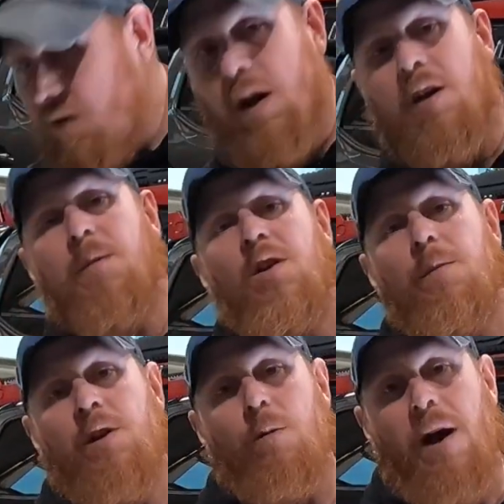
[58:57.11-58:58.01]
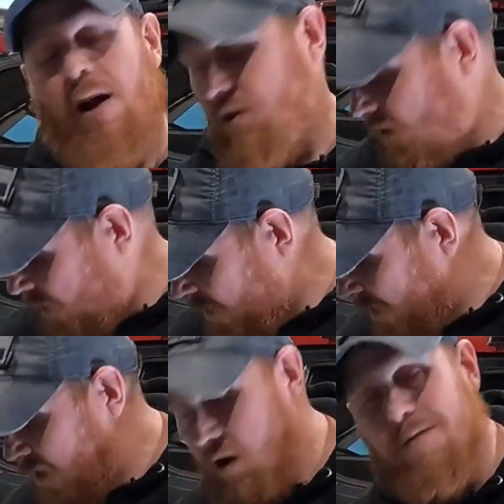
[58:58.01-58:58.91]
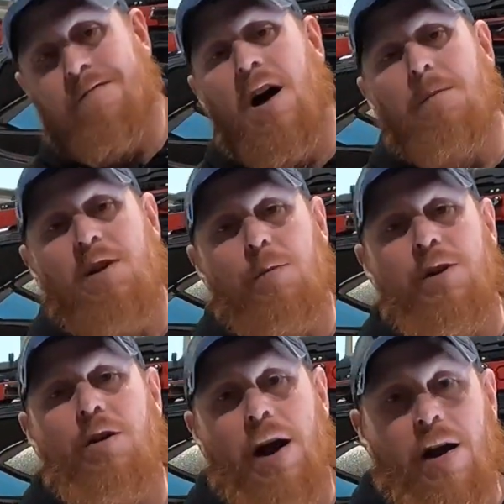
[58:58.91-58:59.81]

ten millimeter ratchet, and a five millimeter